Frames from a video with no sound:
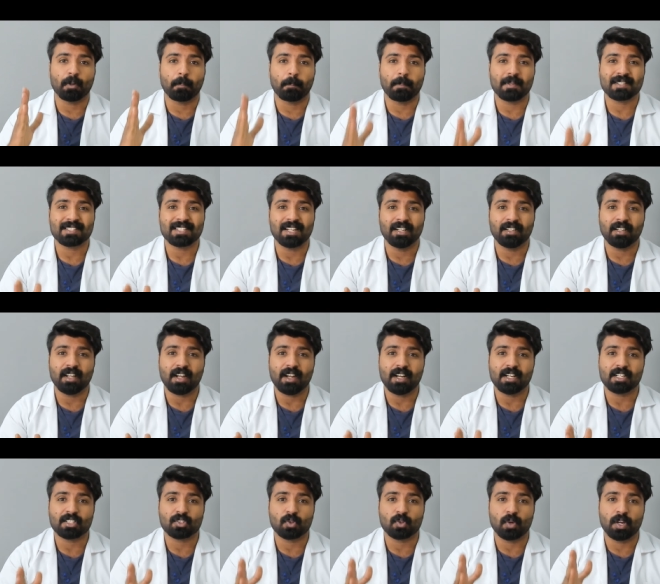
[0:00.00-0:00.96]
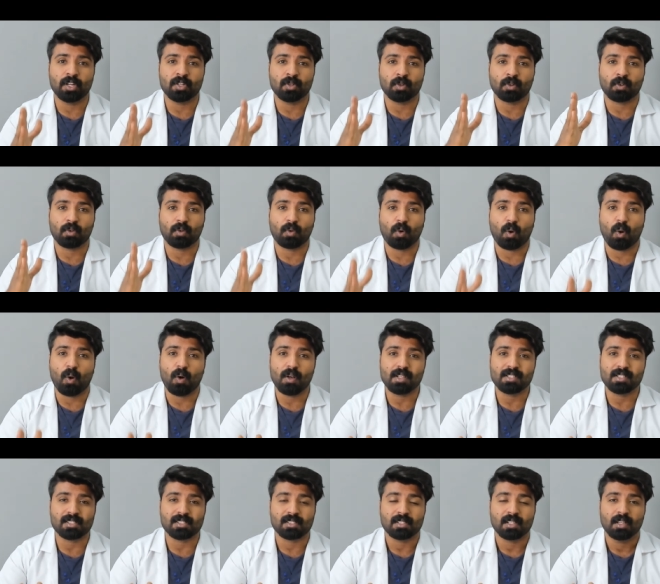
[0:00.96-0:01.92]
your placenta, it's going to
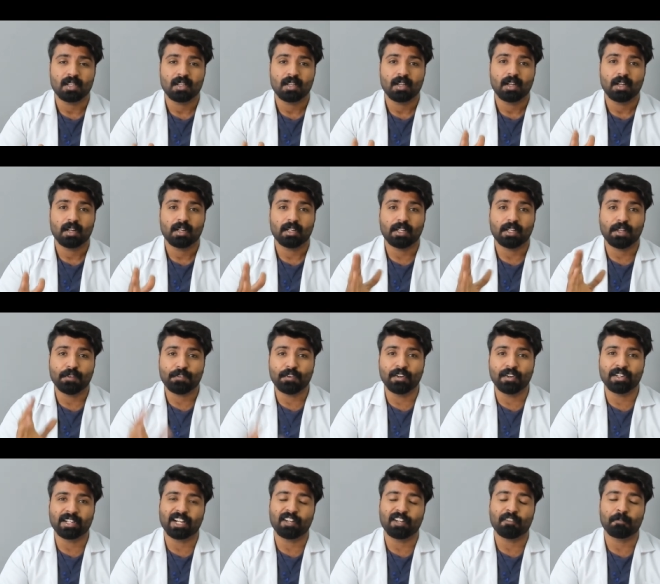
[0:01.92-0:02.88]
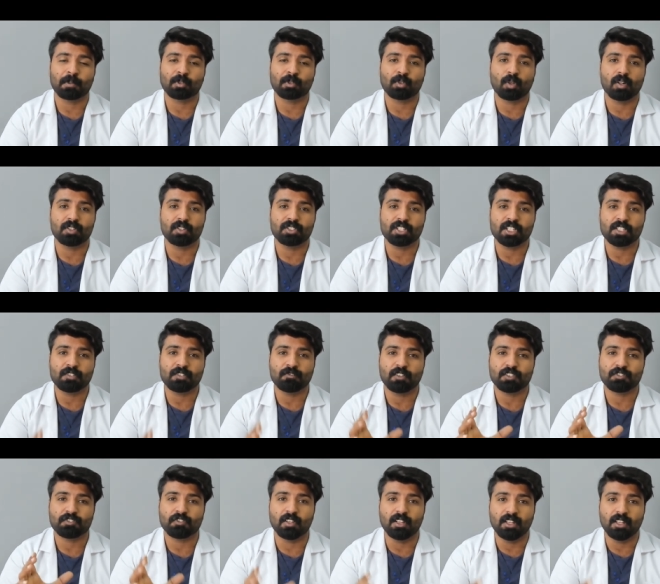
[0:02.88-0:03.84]
cause different kind of pathologies
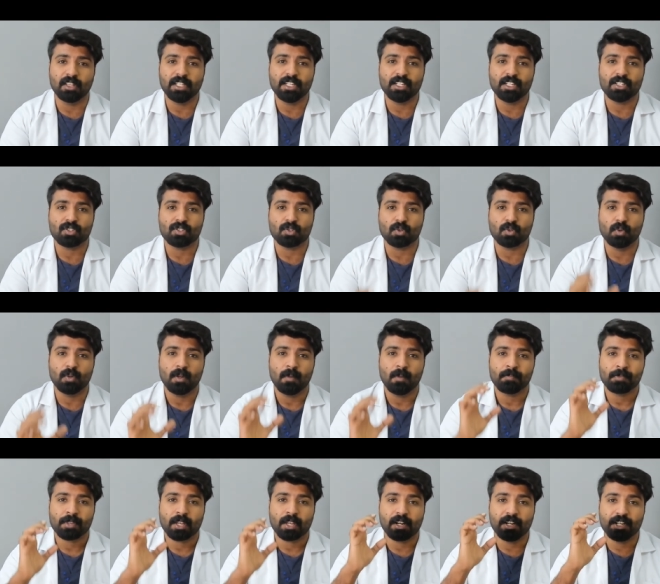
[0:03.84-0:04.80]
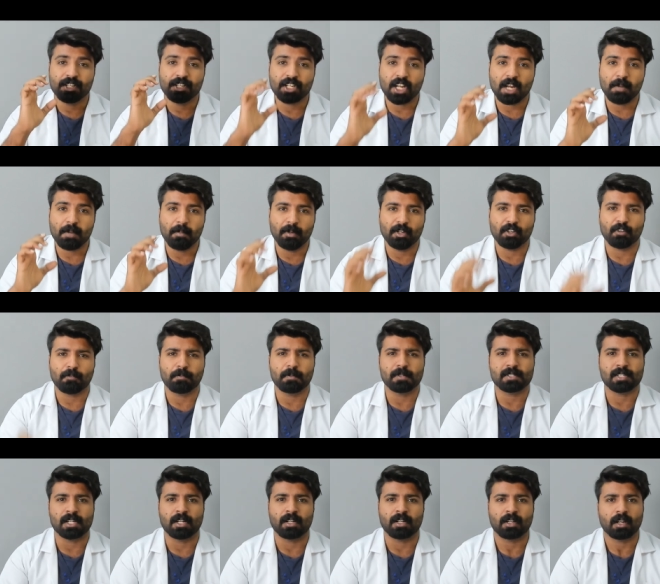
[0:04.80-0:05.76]
which will lead to retainment of
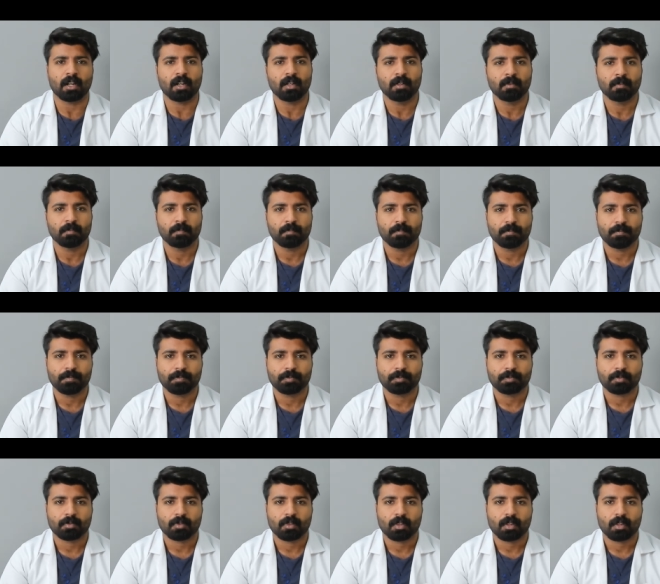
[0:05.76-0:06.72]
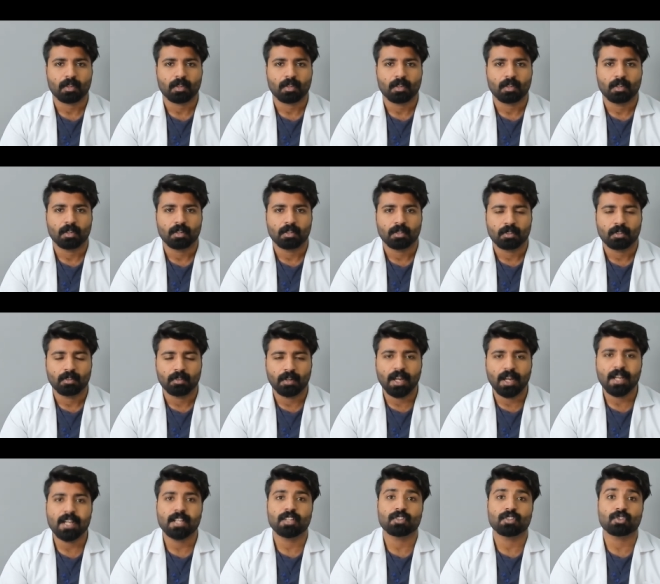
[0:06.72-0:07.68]
placenta
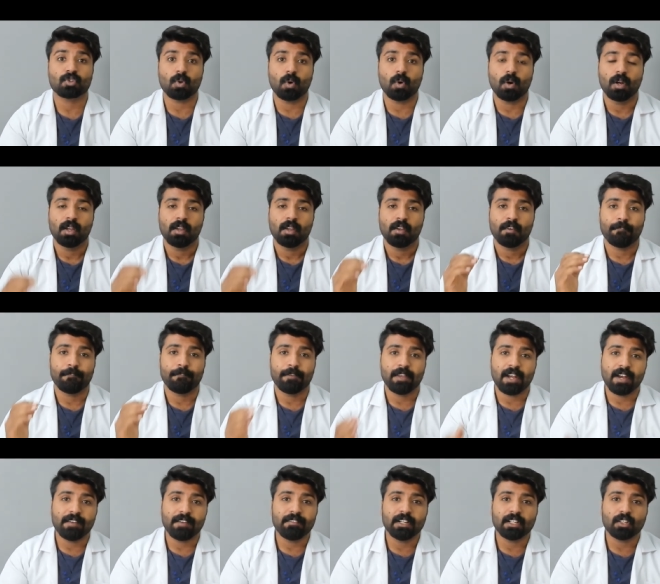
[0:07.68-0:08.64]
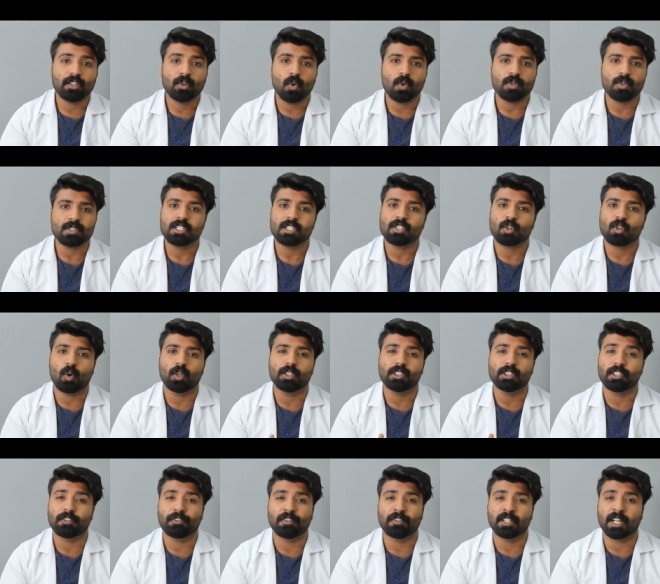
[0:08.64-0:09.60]
right so wherever it goes, it causes
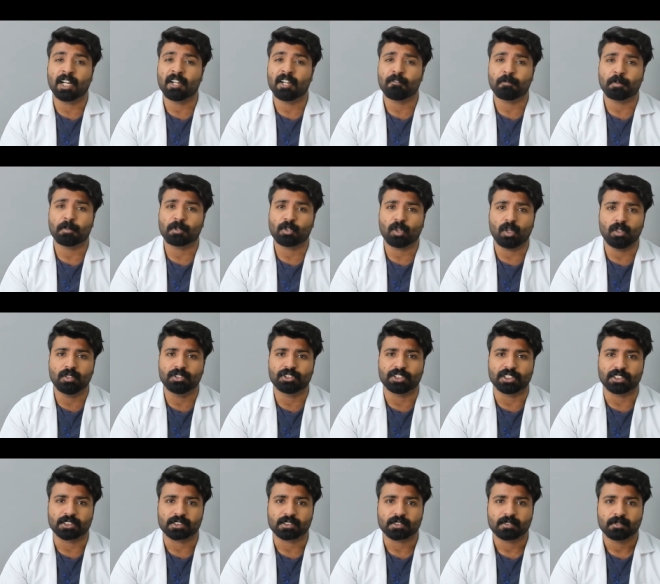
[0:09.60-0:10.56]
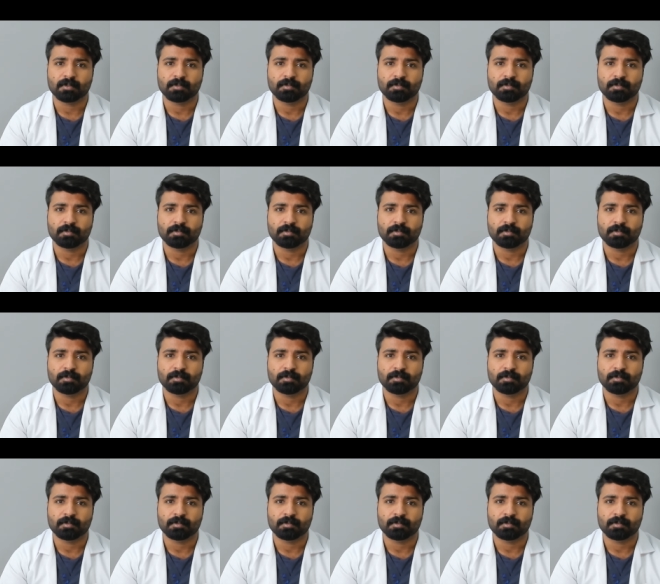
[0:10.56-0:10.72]
different kind of pathologies.